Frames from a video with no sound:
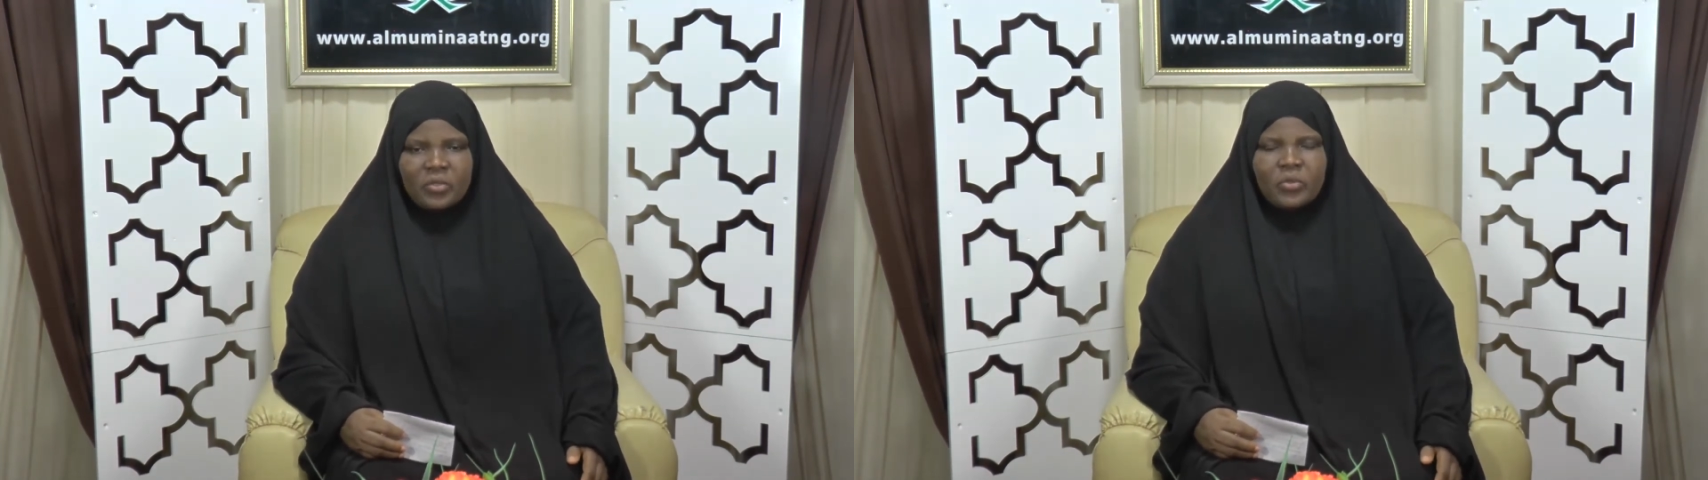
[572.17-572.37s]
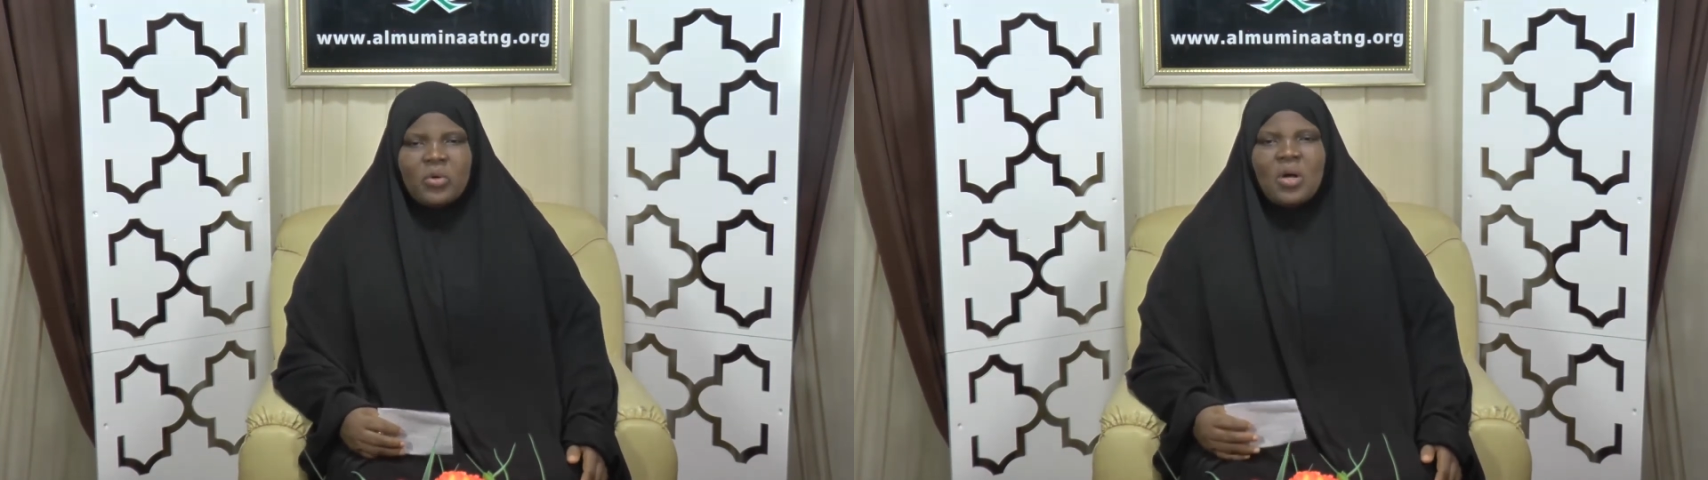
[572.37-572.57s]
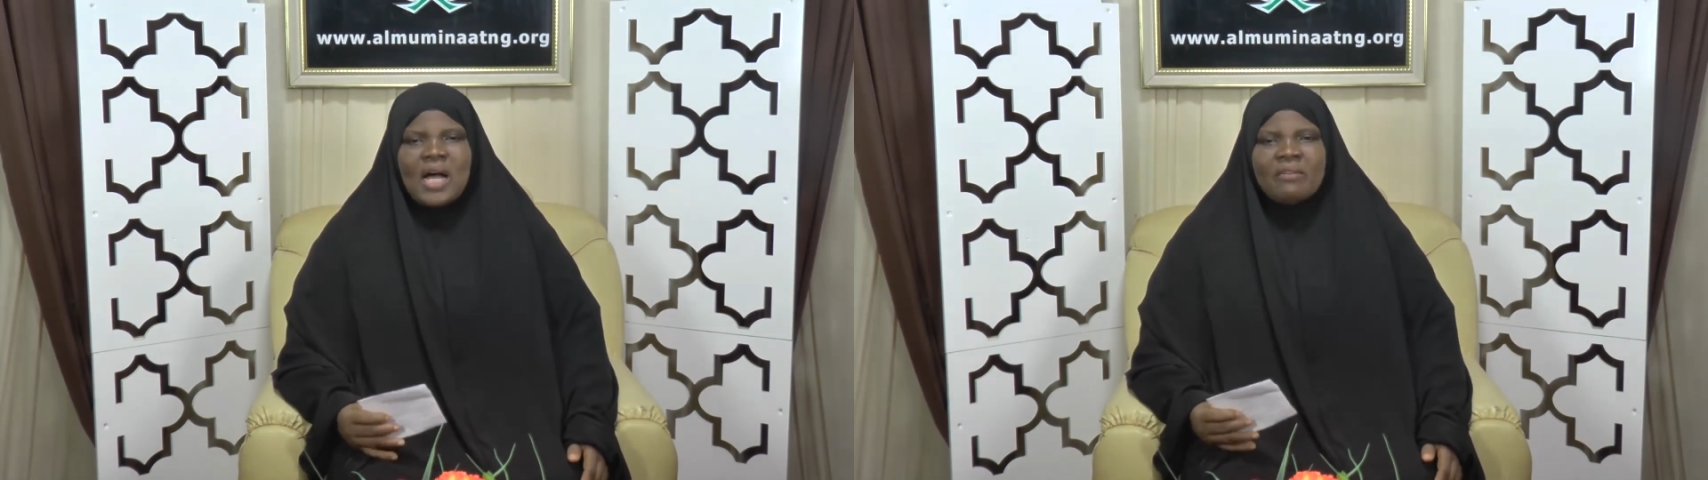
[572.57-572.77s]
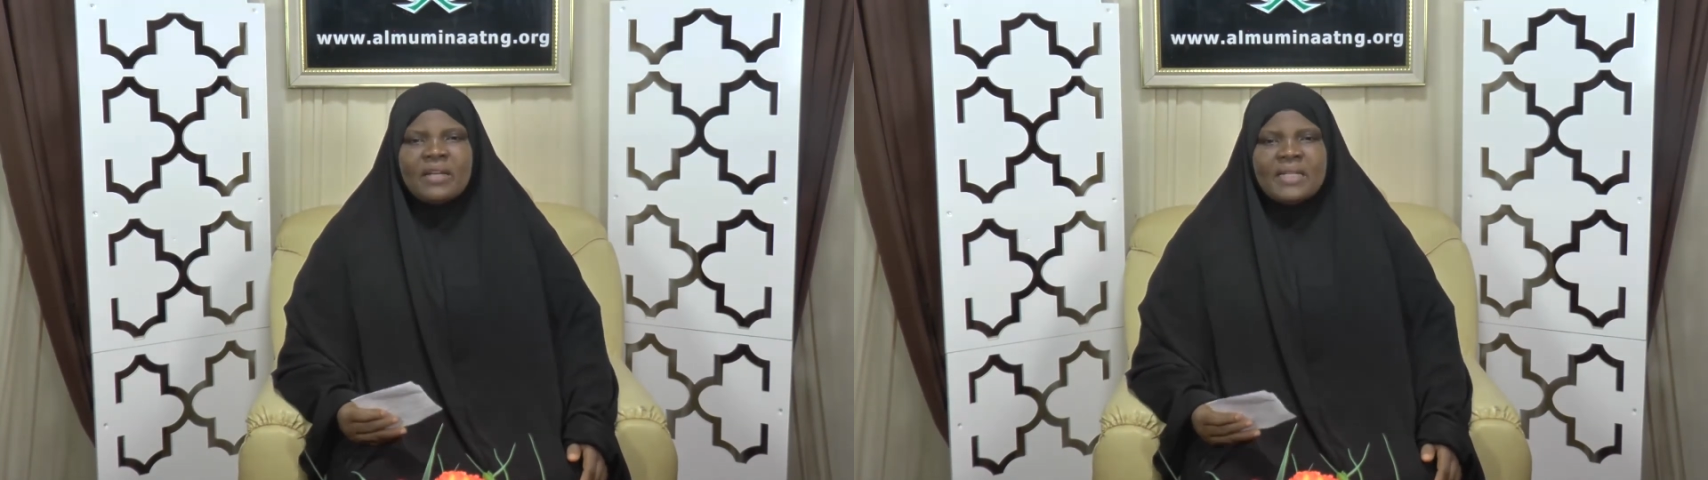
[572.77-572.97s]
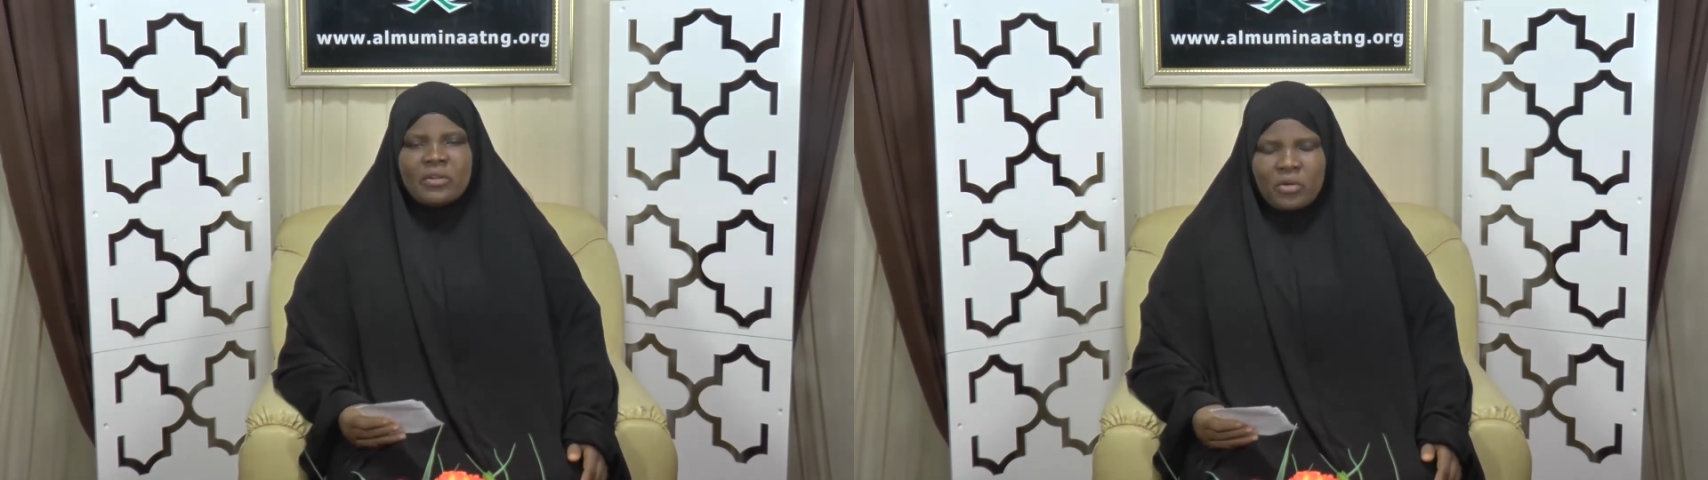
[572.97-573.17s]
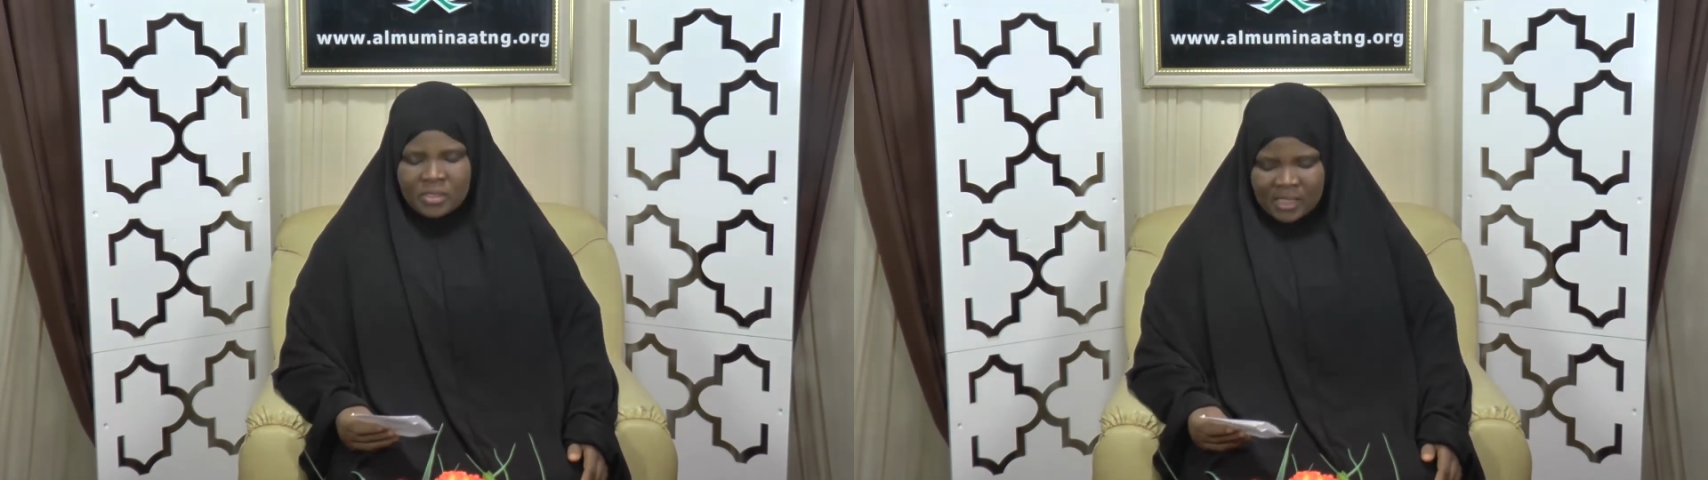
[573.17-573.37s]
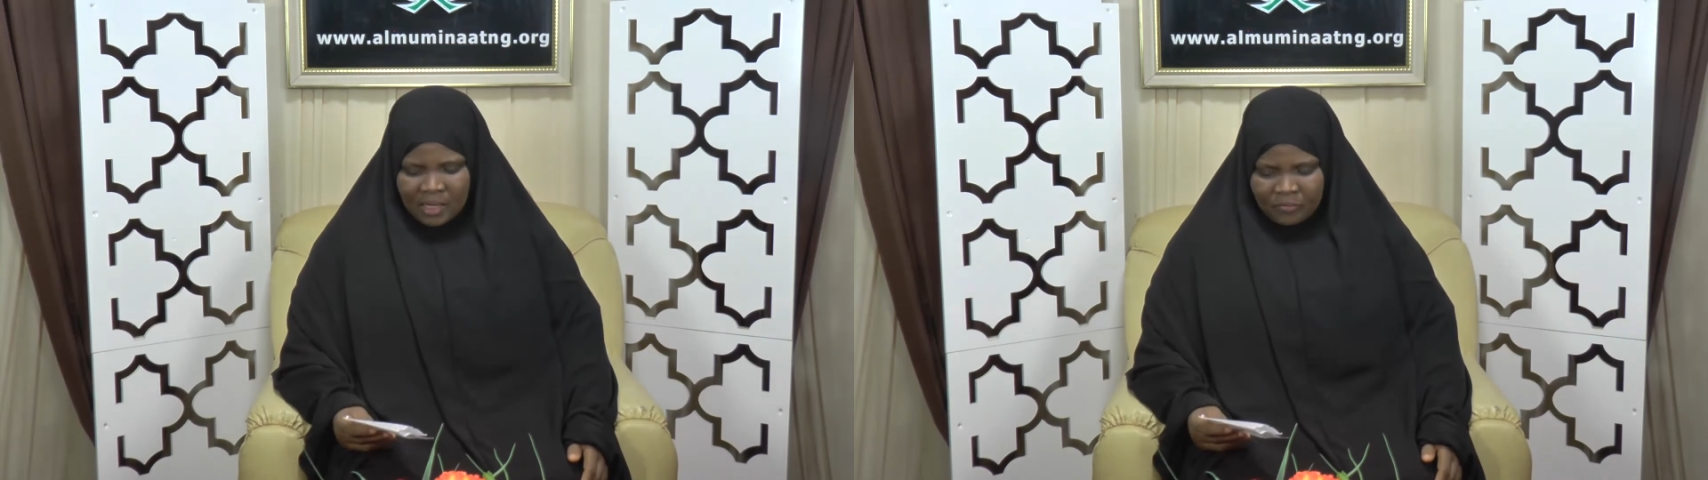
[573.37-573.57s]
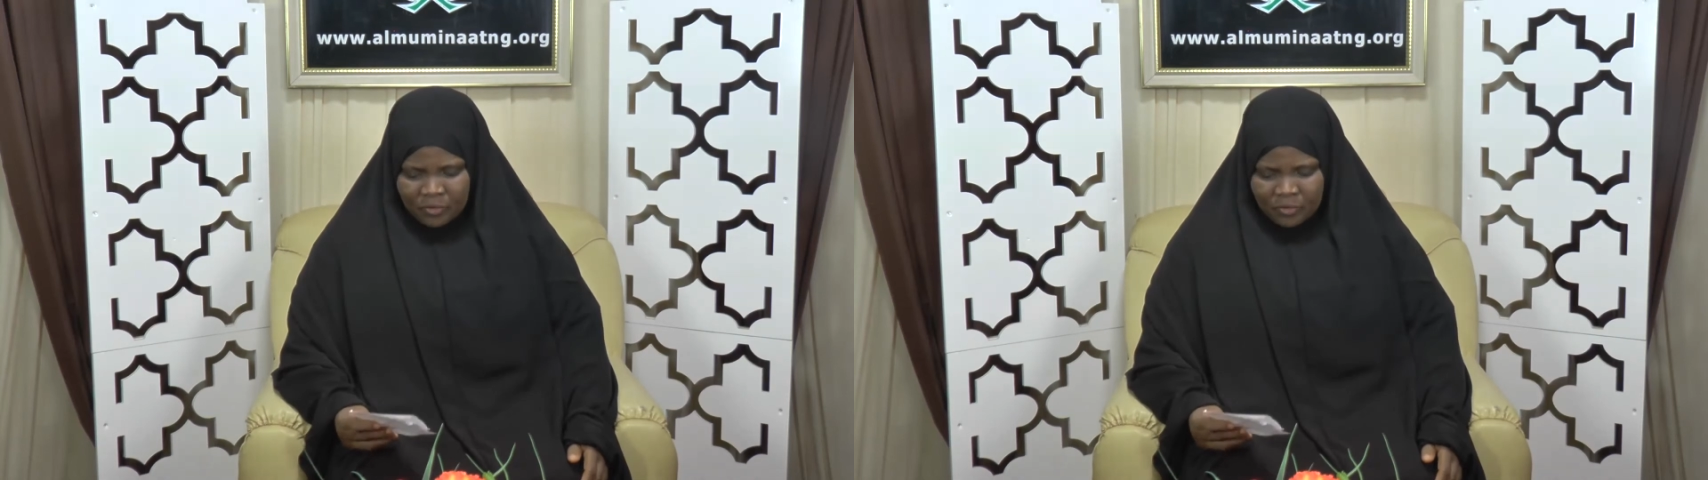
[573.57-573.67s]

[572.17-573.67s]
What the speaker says: You don't have any concern